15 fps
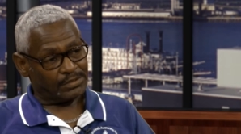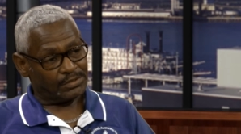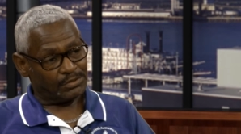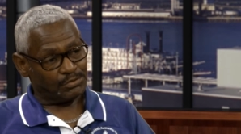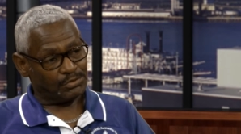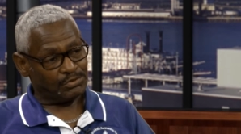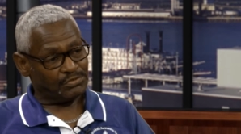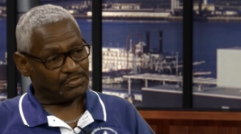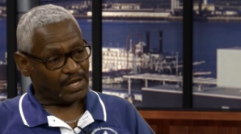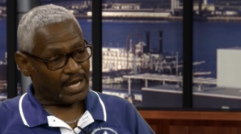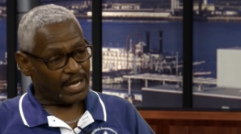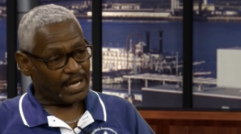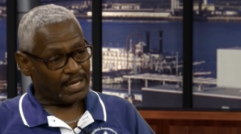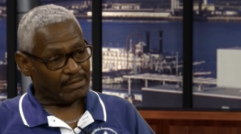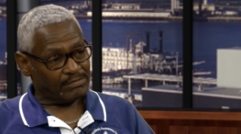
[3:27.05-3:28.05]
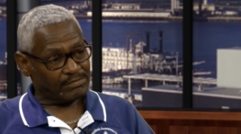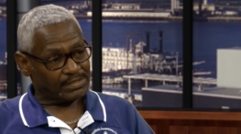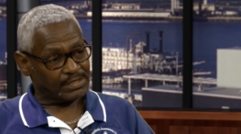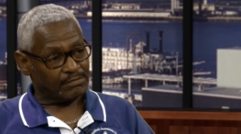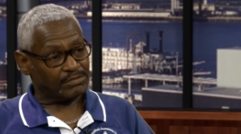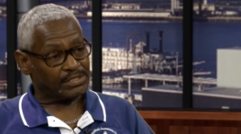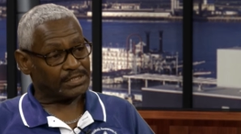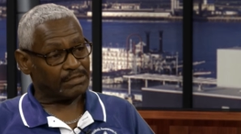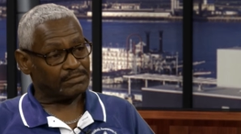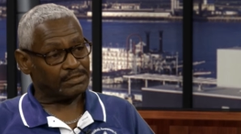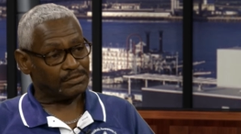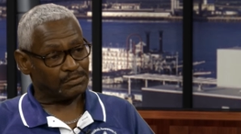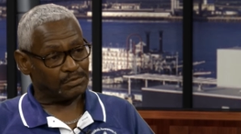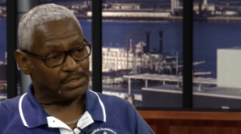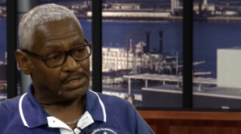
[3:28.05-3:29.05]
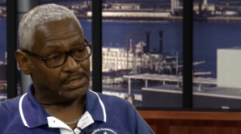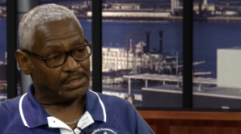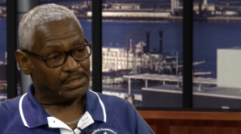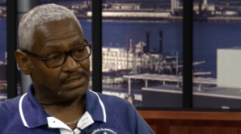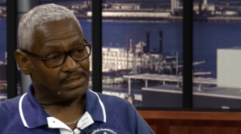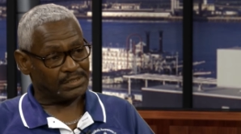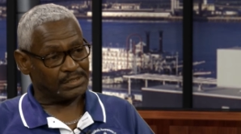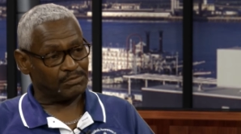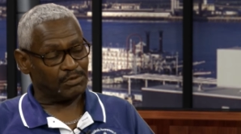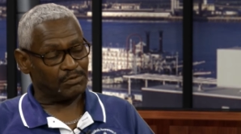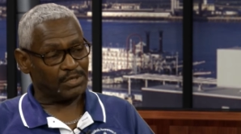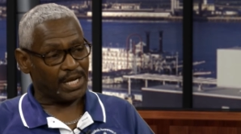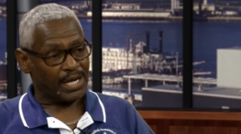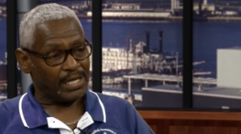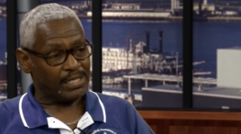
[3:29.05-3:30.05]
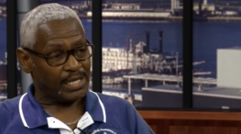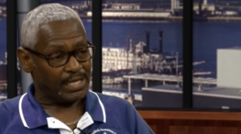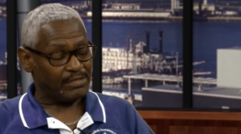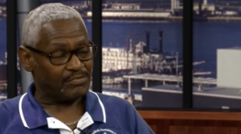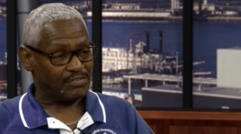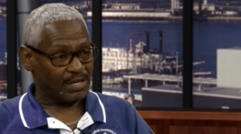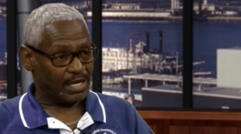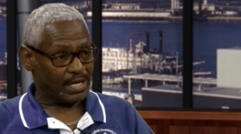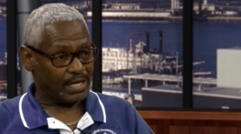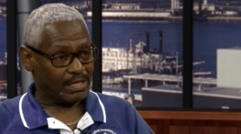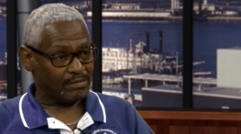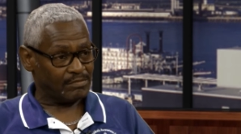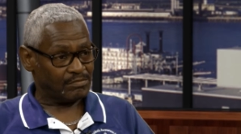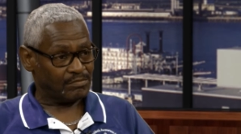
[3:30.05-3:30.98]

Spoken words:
225-773-0985,